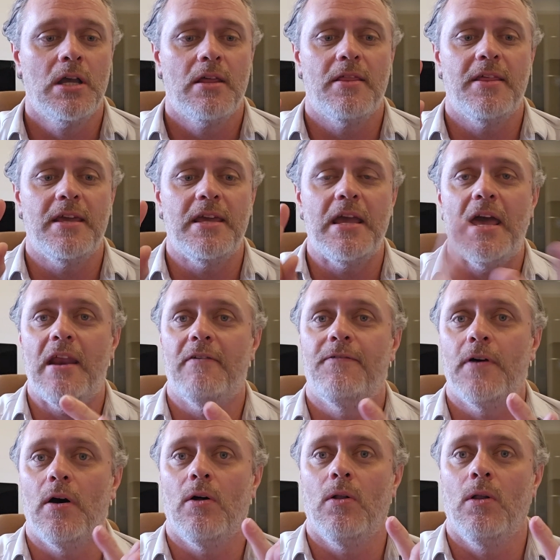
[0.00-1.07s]
the
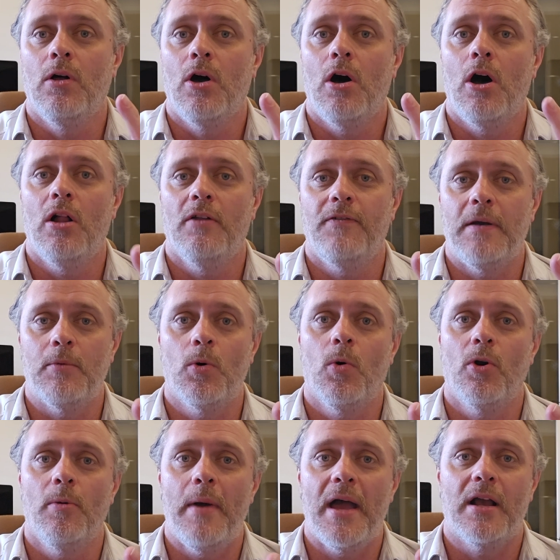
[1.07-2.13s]
NFL Hall of Fame
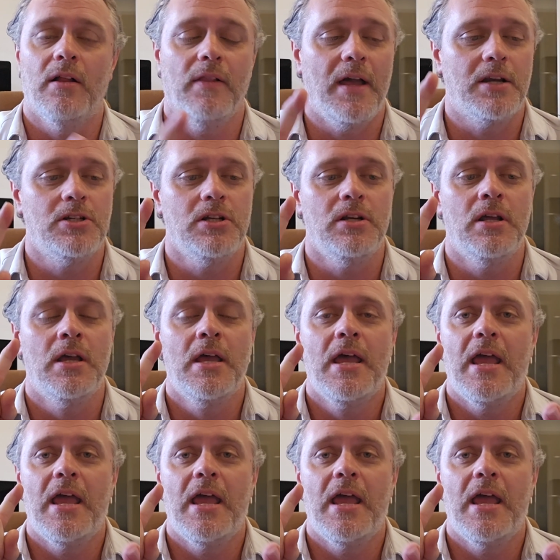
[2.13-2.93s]
quarterback collection,